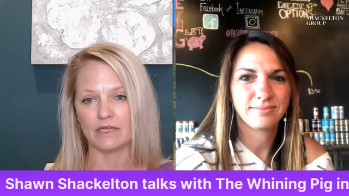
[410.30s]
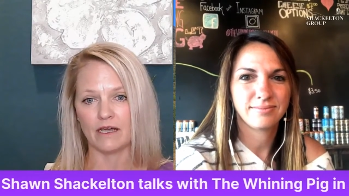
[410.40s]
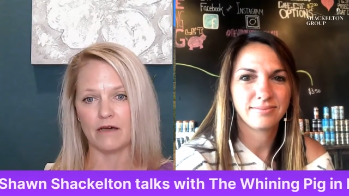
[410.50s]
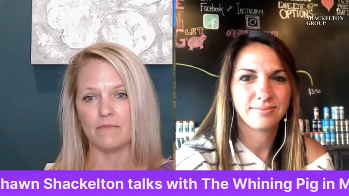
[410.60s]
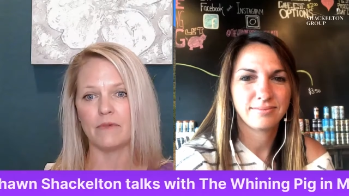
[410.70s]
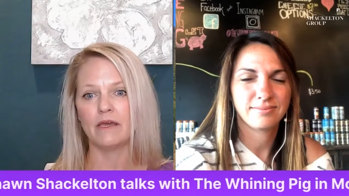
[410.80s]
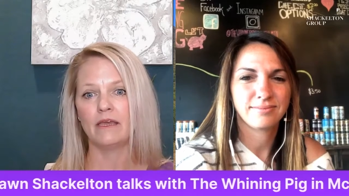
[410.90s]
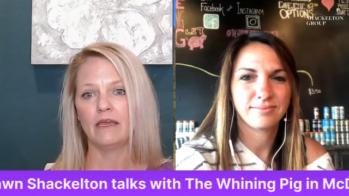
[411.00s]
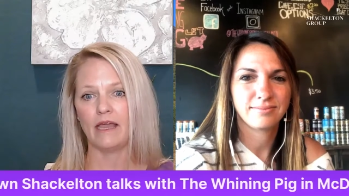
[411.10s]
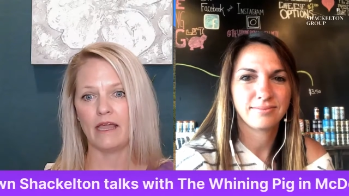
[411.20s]
Speaker 1: to come
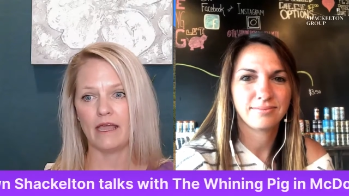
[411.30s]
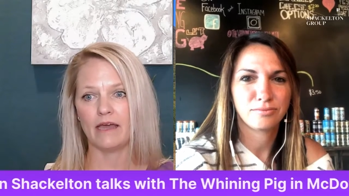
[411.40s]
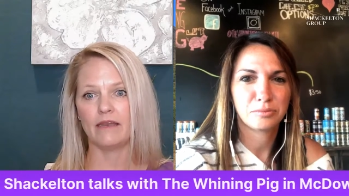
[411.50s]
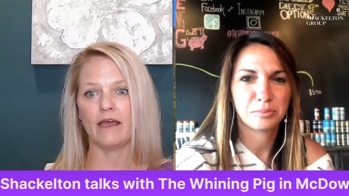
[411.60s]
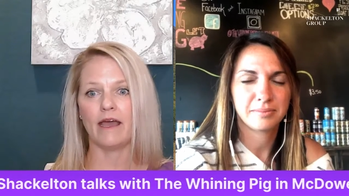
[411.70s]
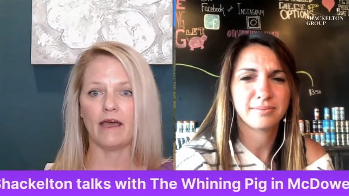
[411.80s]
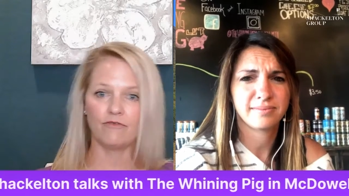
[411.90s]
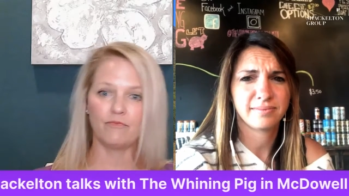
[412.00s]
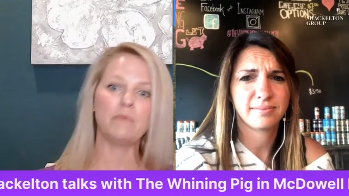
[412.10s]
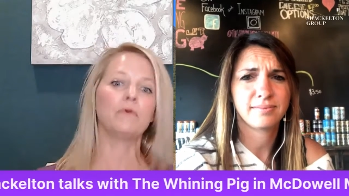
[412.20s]
and
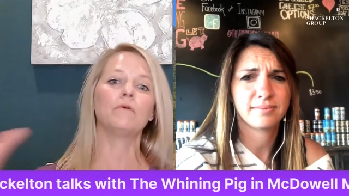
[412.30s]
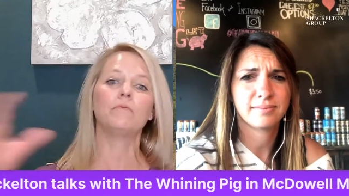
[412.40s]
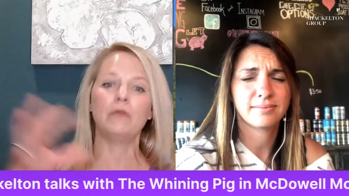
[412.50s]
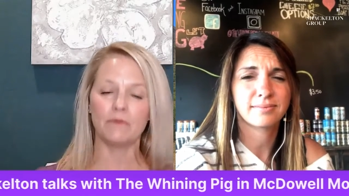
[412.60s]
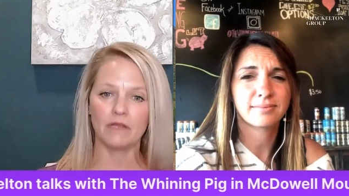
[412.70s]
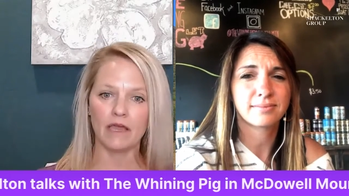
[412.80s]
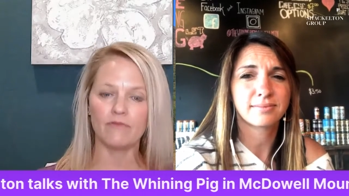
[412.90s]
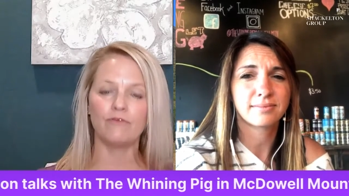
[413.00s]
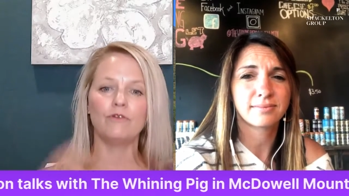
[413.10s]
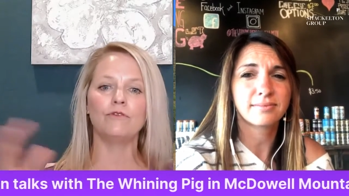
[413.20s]
have people be able to
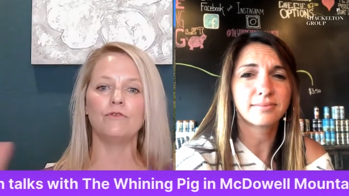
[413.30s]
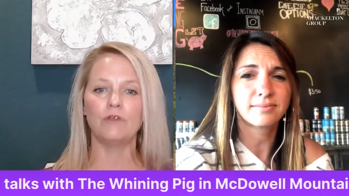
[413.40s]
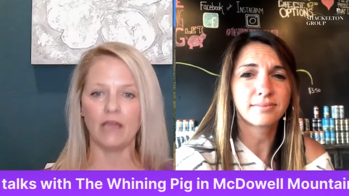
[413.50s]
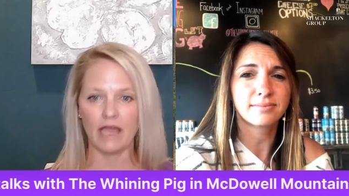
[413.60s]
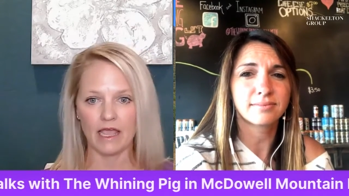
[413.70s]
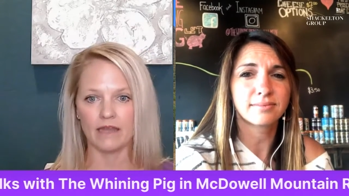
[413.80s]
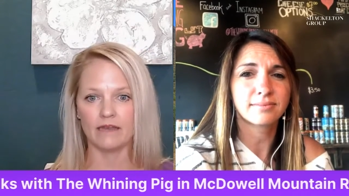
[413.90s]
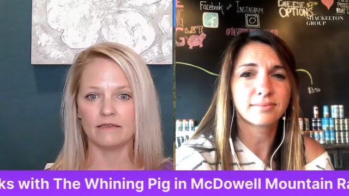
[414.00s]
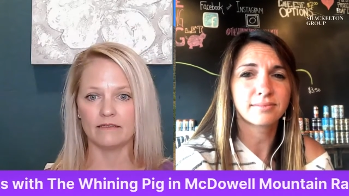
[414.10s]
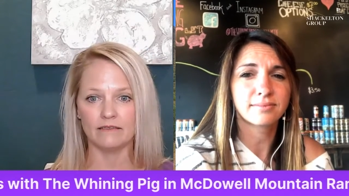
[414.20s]
get food
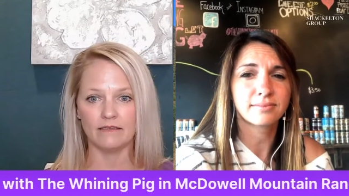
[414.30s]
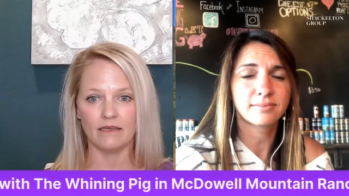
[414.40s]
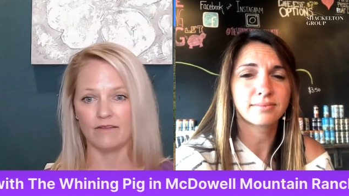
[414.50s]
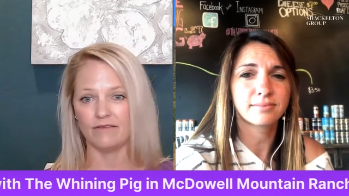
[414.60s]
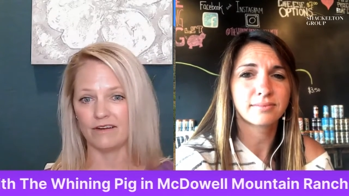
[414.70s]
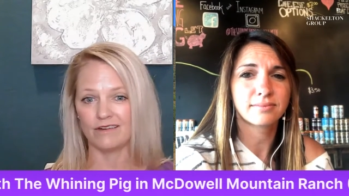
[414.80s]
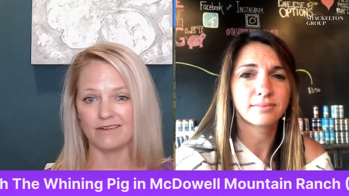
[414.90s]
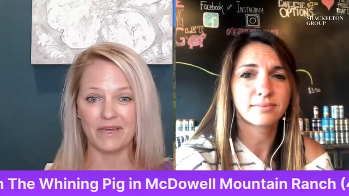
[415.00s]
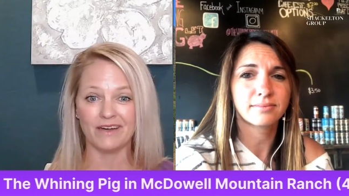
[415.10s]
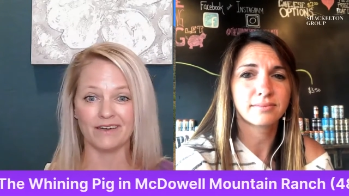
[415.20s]
and you know your
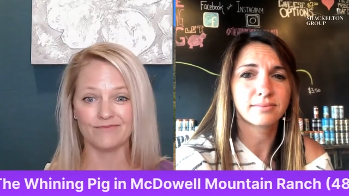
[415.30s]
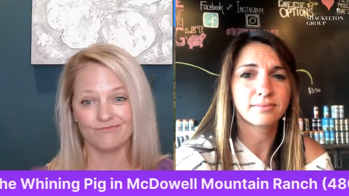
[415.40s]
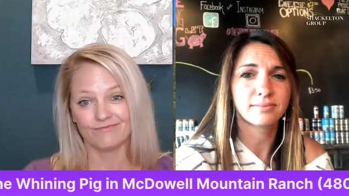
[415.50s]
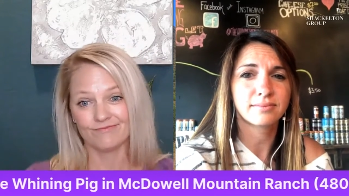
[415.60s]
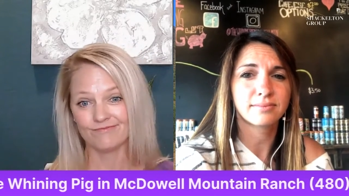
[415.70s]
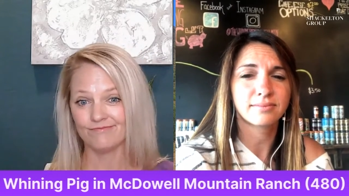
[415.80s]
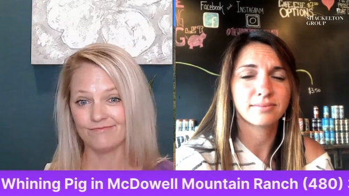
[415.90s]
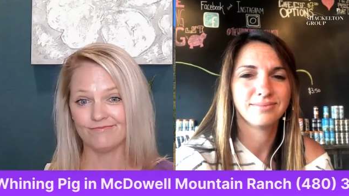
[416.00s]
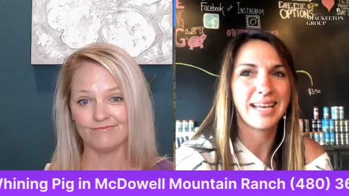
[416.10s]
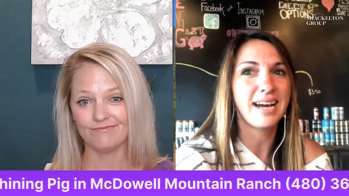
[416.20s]
good beer.
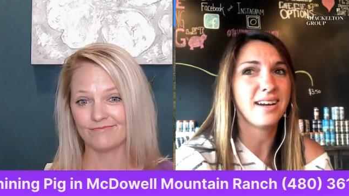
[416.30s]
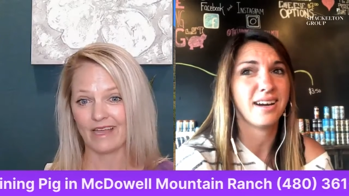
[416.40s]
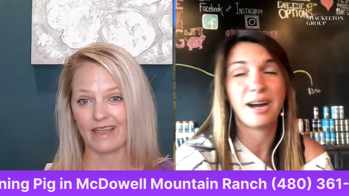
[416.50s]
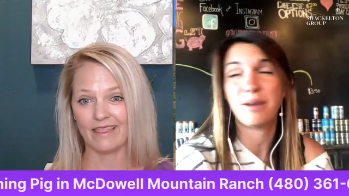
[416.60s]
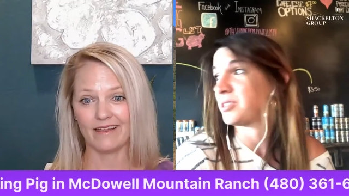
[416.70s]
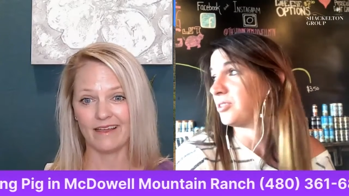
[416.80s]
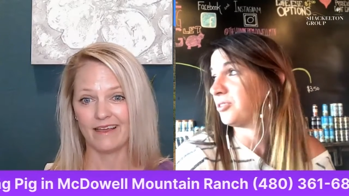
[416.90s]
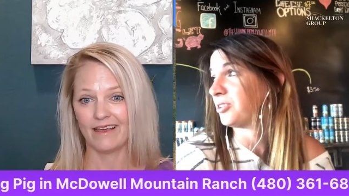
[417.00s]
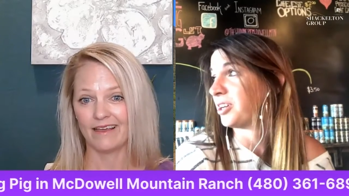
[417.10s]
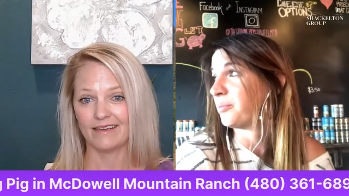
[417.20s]
Speaker 2: Yeah,
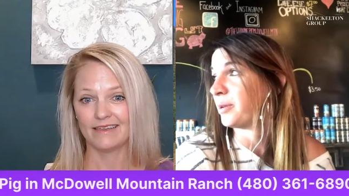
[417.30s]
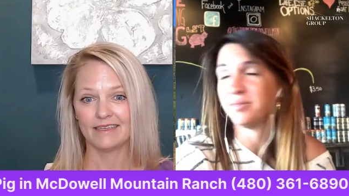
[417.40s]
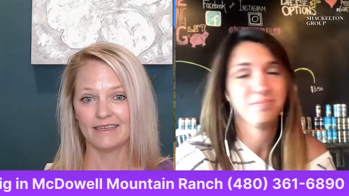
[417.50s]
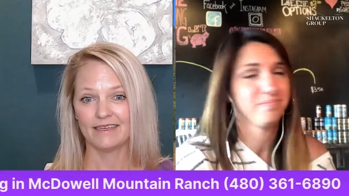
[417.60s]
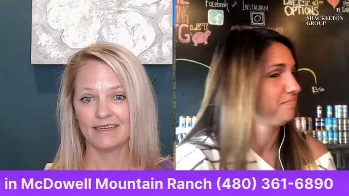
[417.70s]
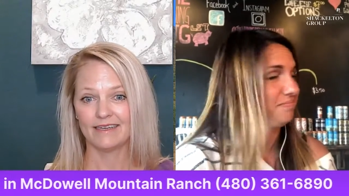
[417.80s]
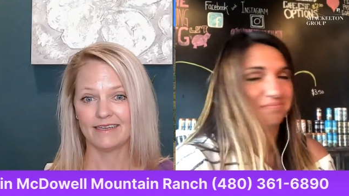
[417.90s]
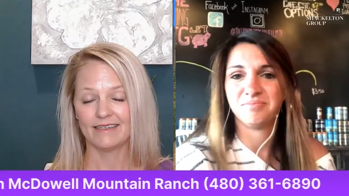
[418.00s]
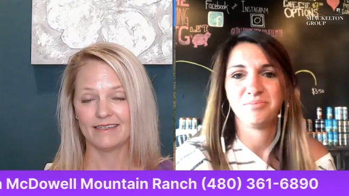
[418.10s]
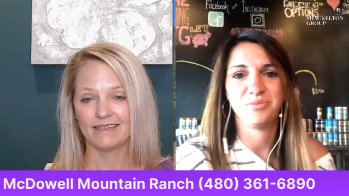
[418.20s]
absolutely. I mean,
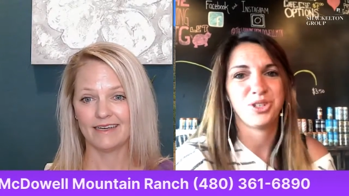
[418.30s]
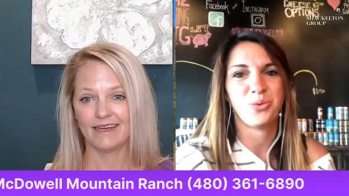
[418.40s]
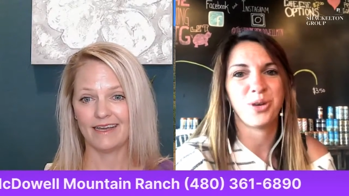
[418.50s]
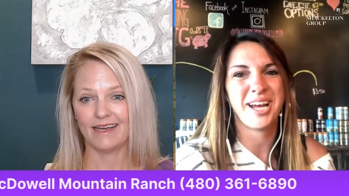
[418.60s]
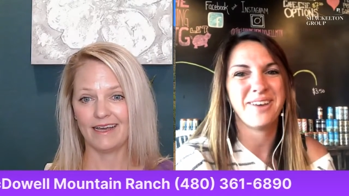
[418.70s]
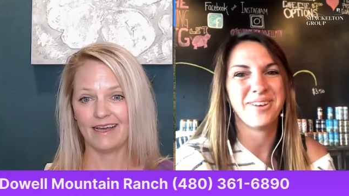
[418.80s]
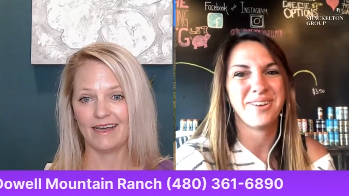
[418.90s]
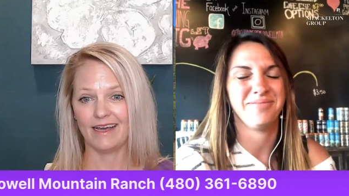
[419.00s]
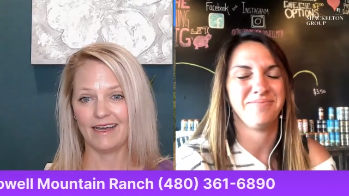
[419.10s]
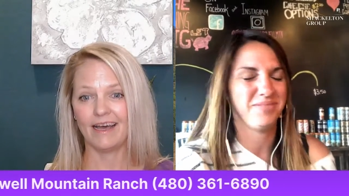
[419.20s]
just want to have
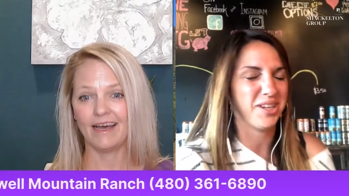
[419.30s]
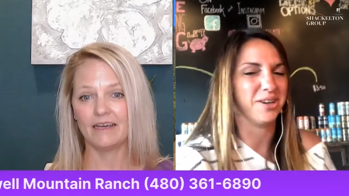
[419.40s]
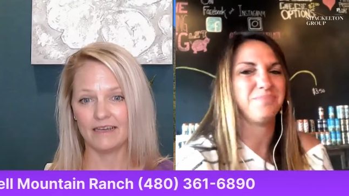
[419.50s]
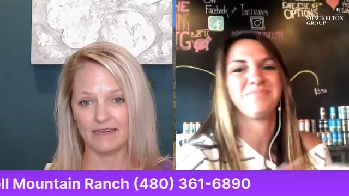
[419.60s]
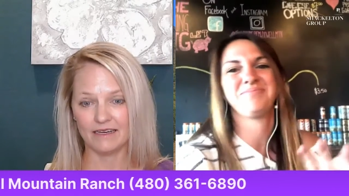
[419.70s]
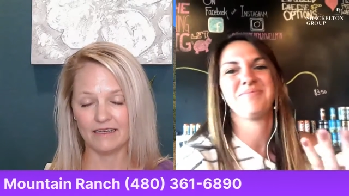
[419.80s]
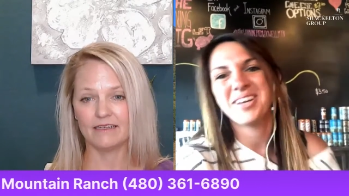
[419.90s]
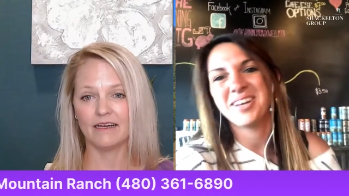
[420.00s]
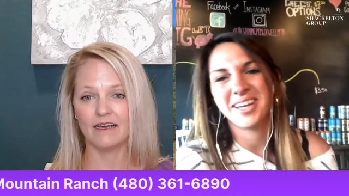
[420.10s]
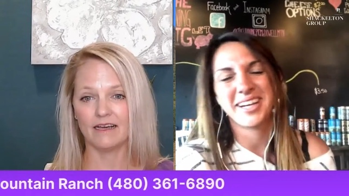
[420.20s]
a you know
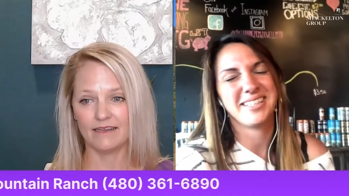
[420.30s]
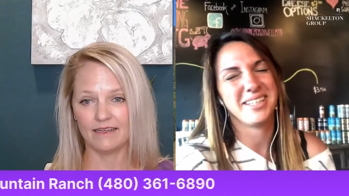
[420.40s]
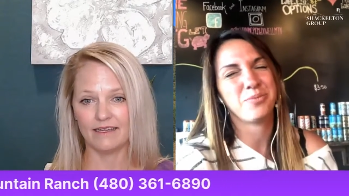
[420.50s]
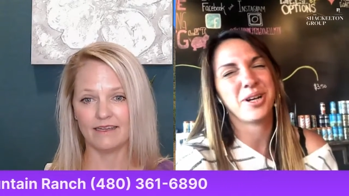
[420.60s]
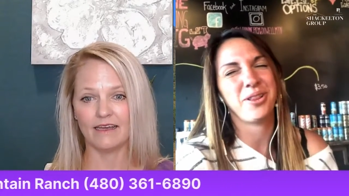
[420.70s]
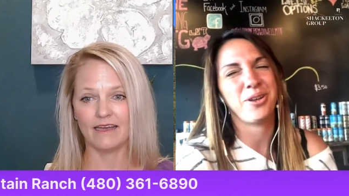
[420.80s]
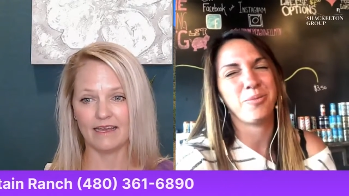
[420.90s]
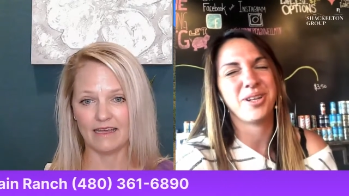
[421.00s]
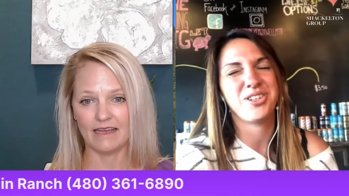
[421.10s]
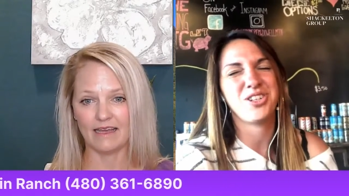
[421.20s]
like I said, spread a little bit of